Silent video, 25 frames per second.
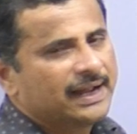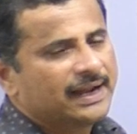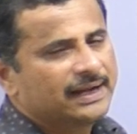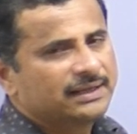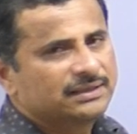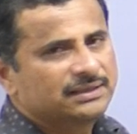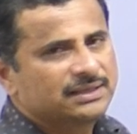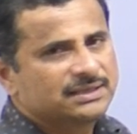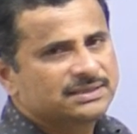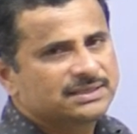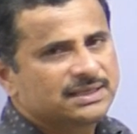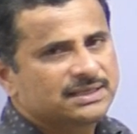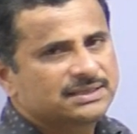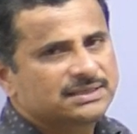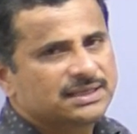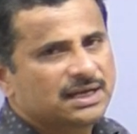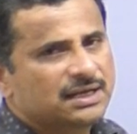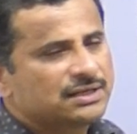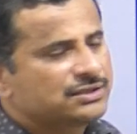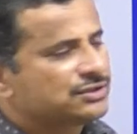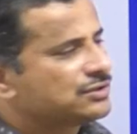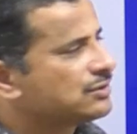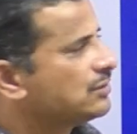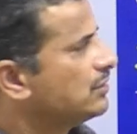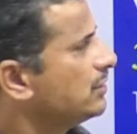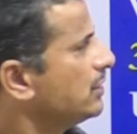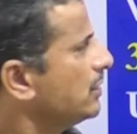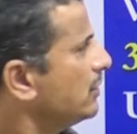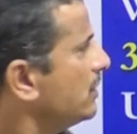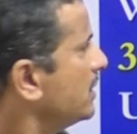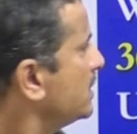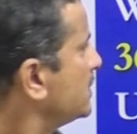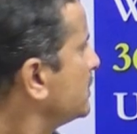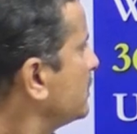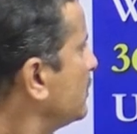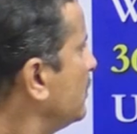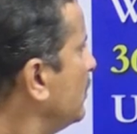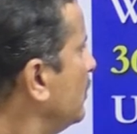and this is also
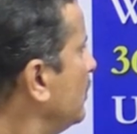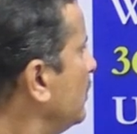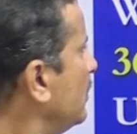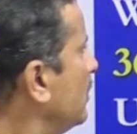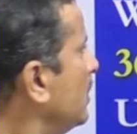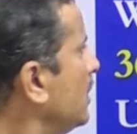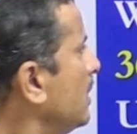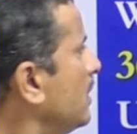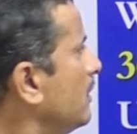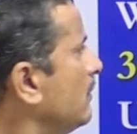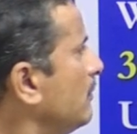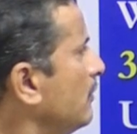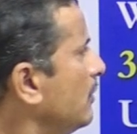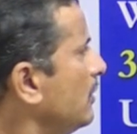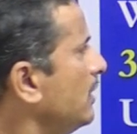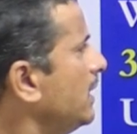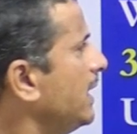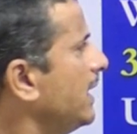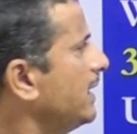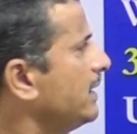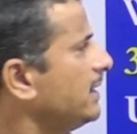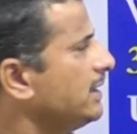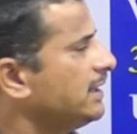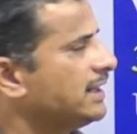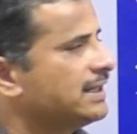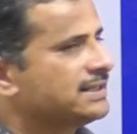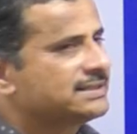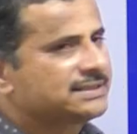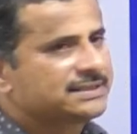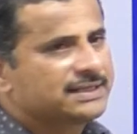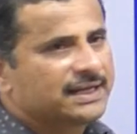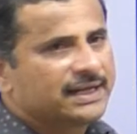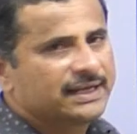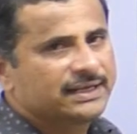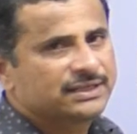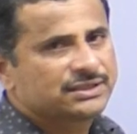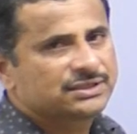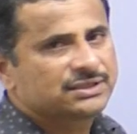UNESCO World Heritage
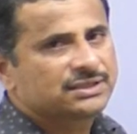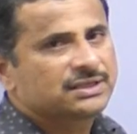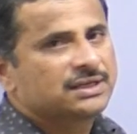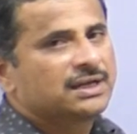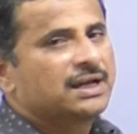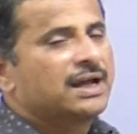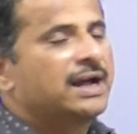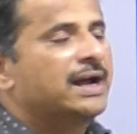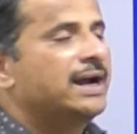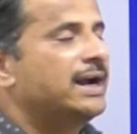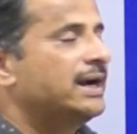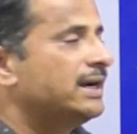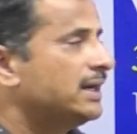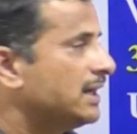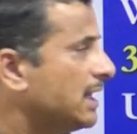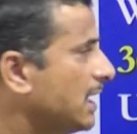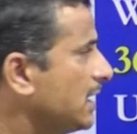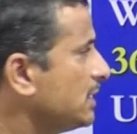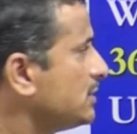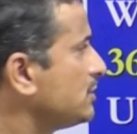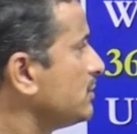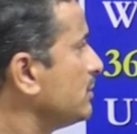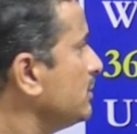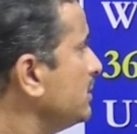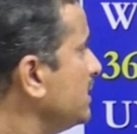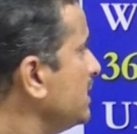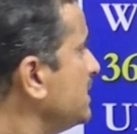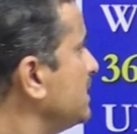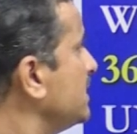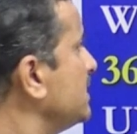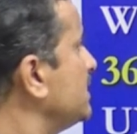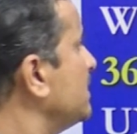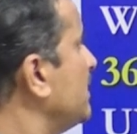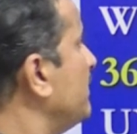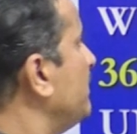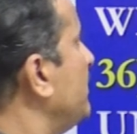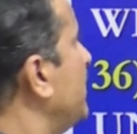Site, and also this is a